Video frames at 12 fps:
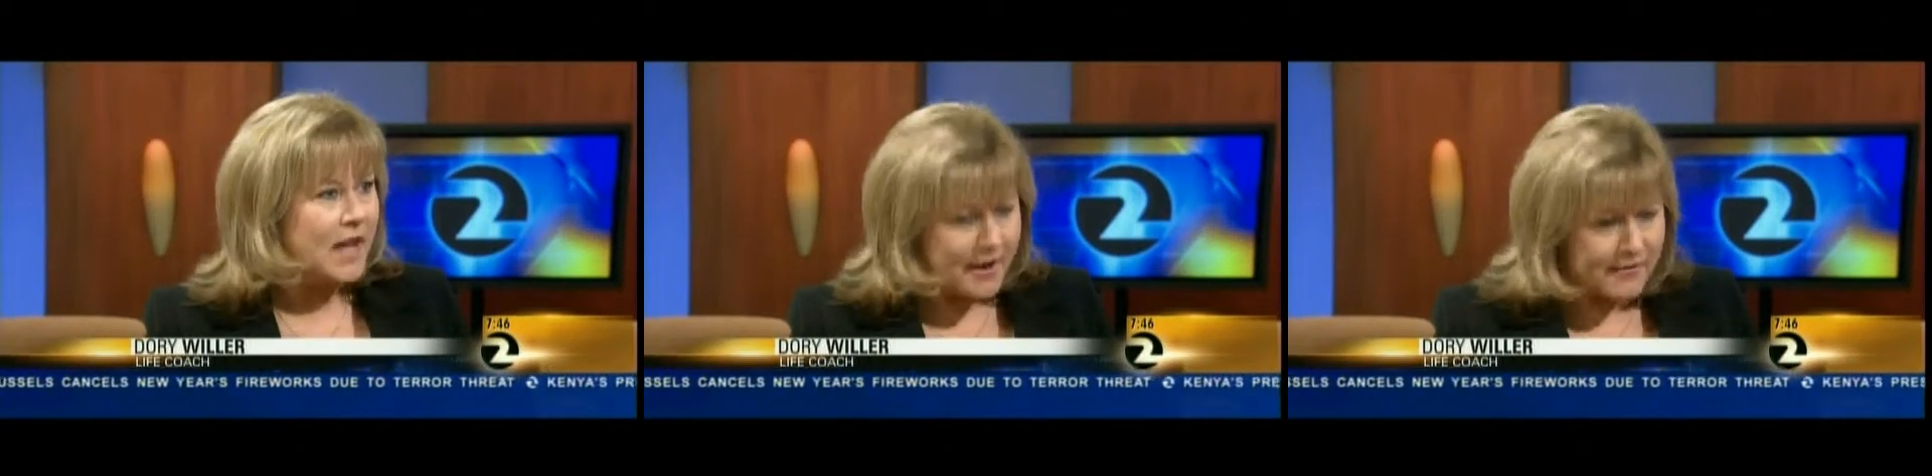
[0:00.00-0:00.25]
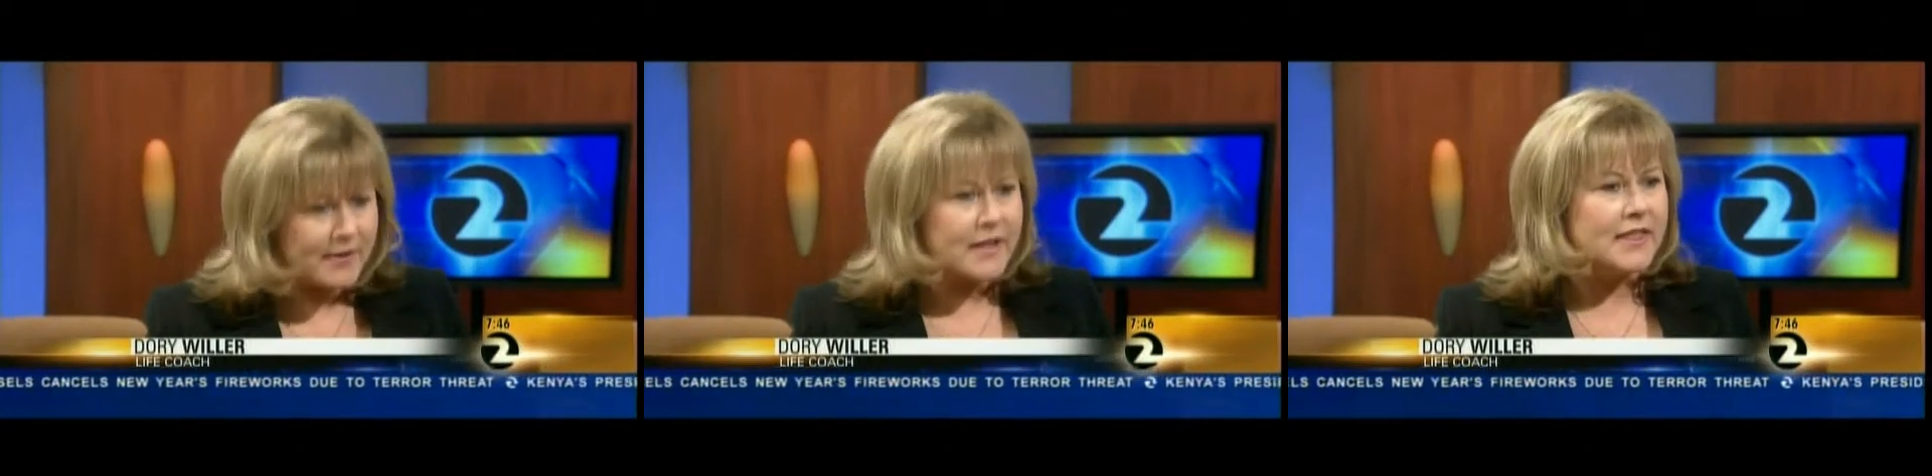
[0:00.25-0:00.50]

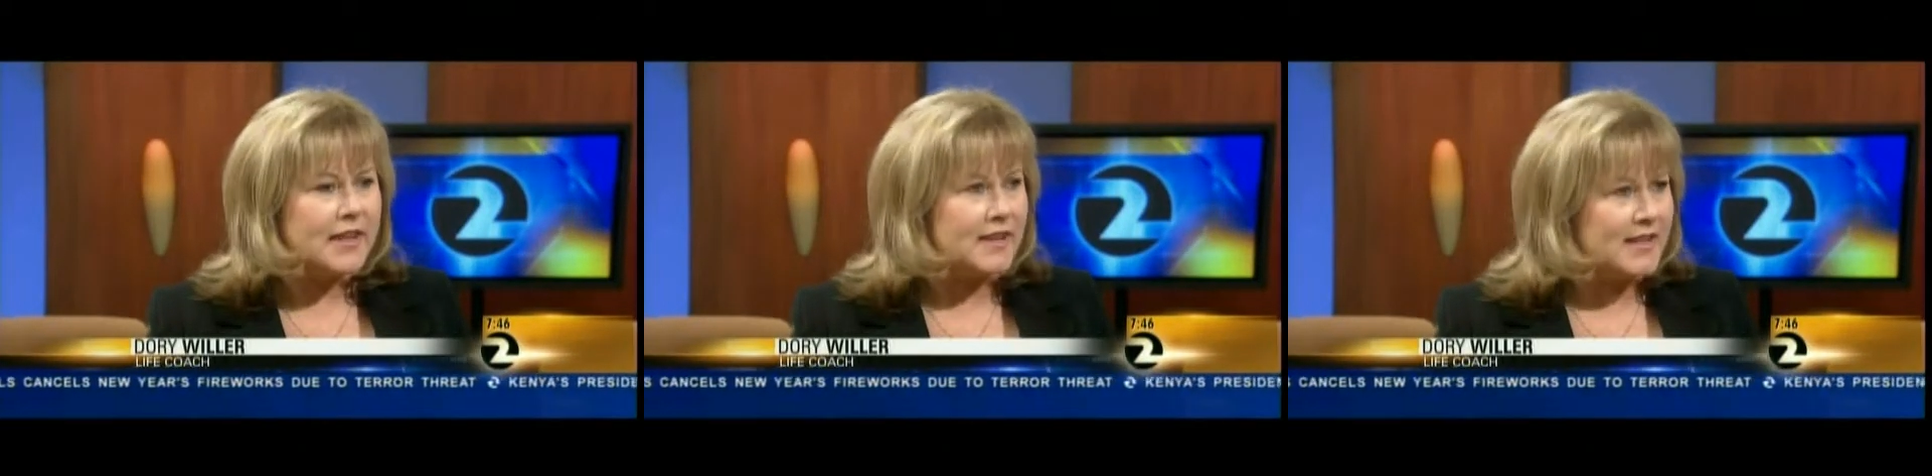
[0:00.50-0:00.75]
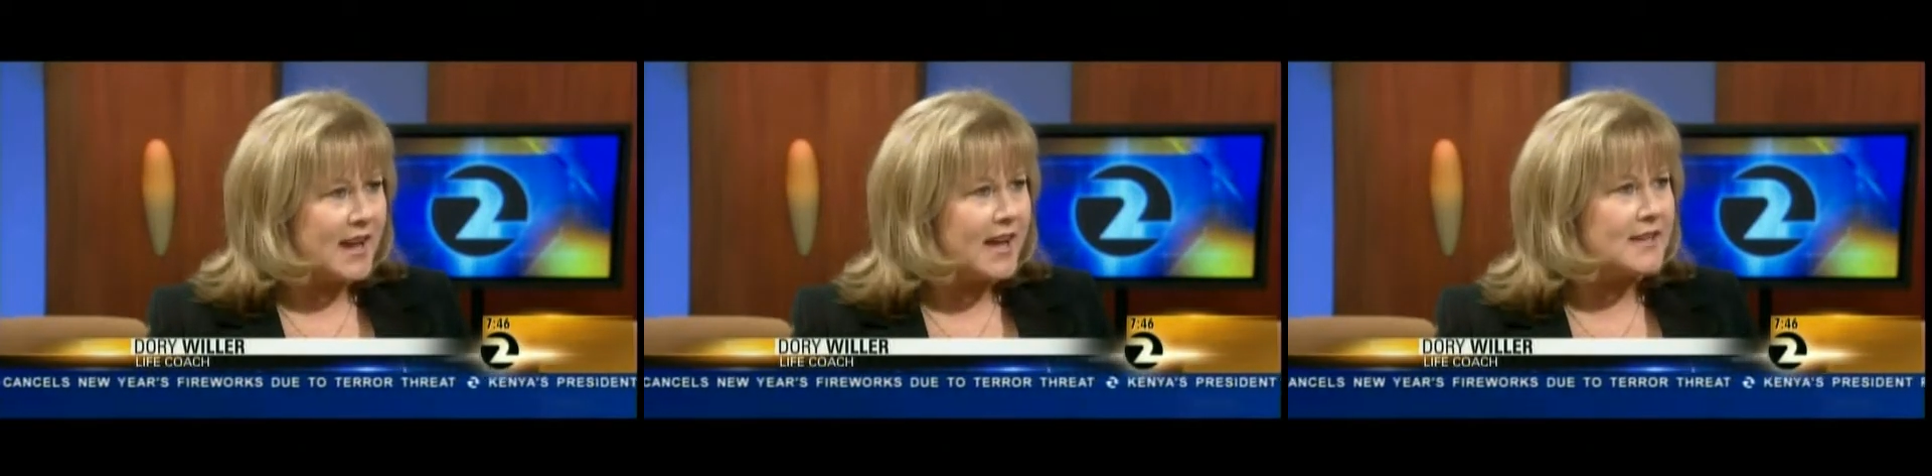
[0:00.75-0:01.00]
Everything,
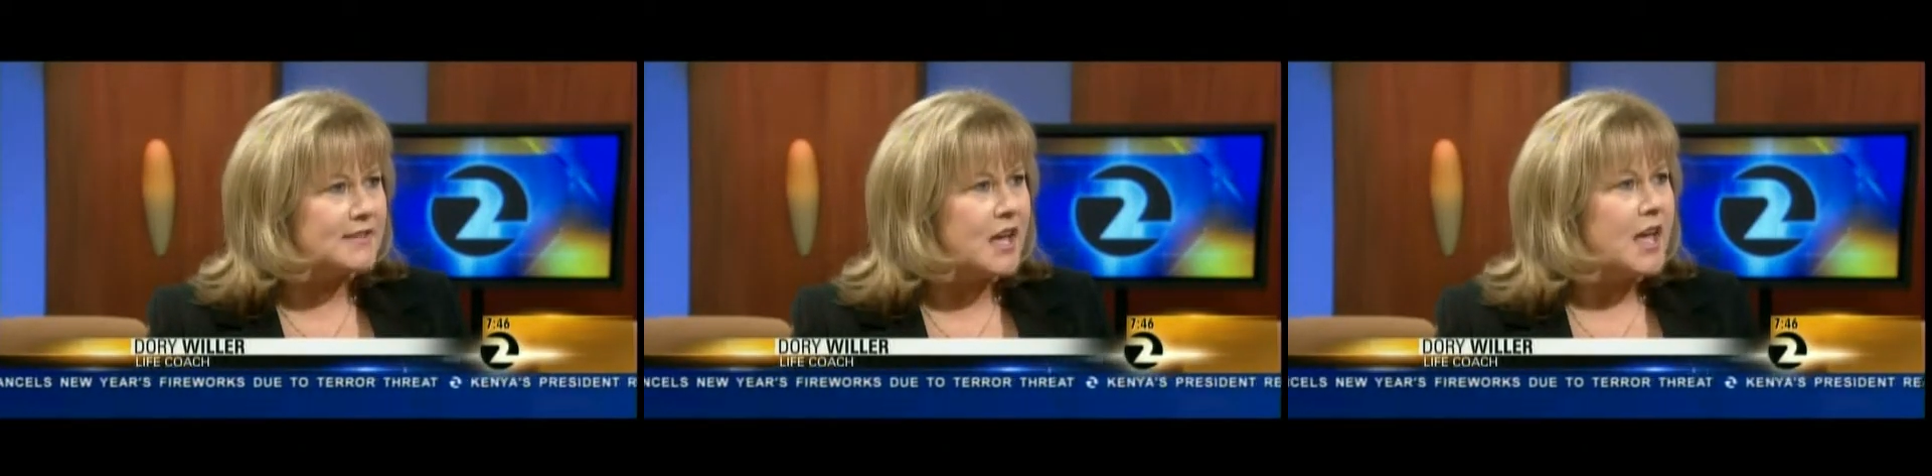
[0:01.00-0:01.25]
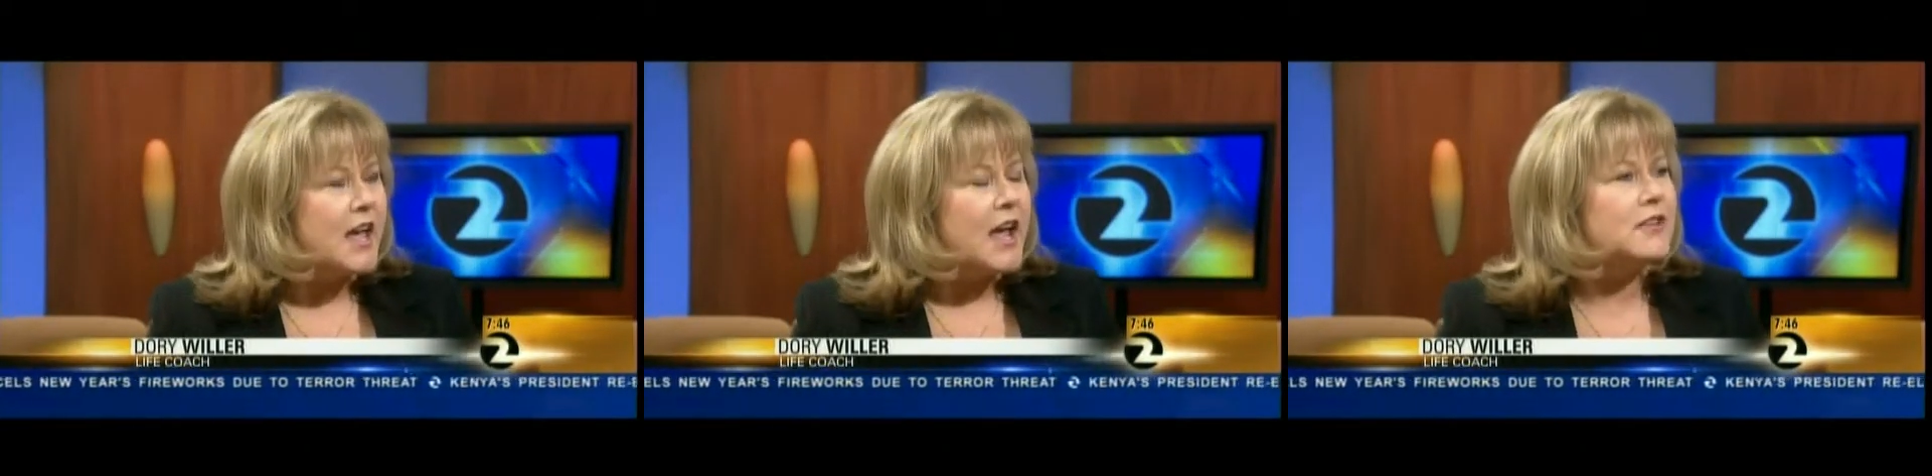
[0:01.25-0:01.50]
yes.
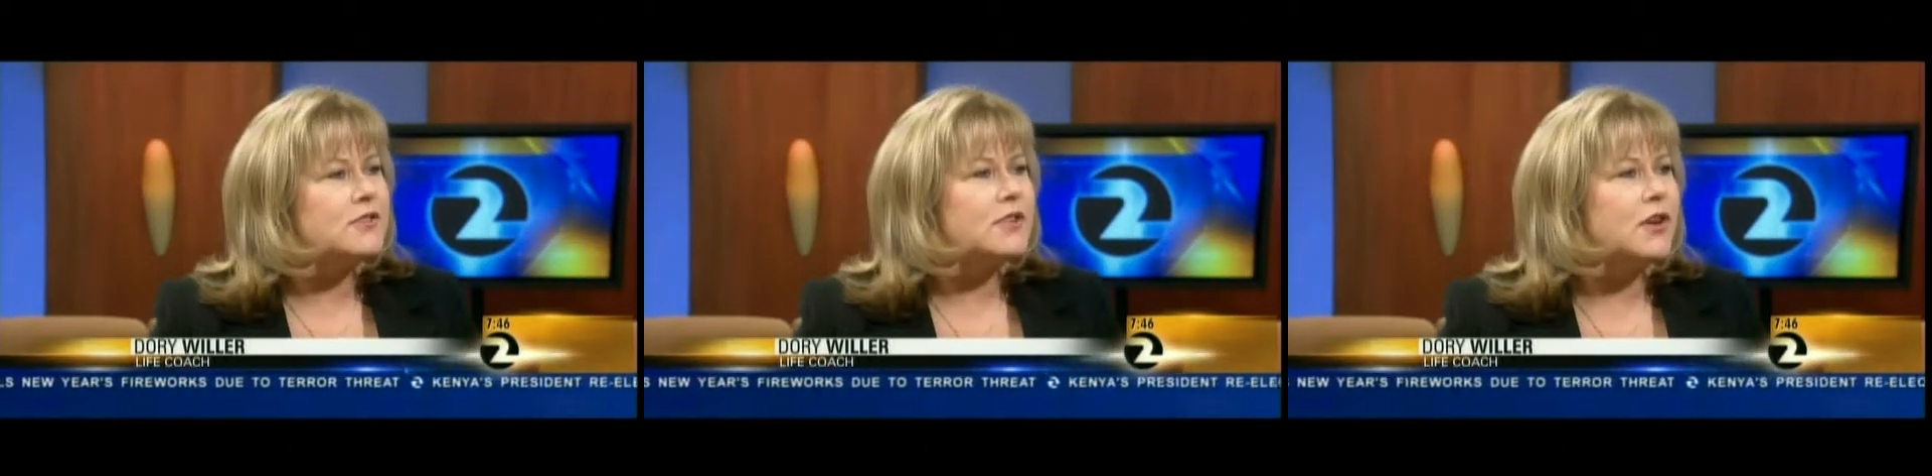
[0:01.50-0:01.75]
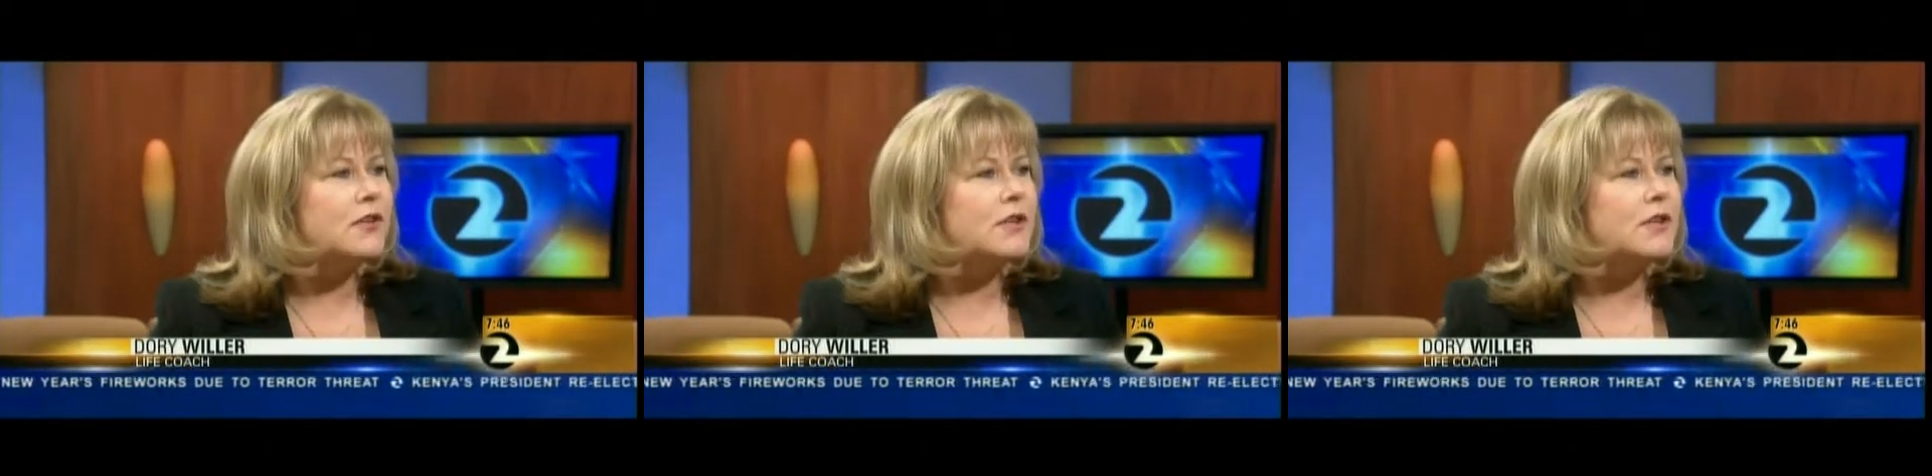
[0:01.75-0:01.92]
And so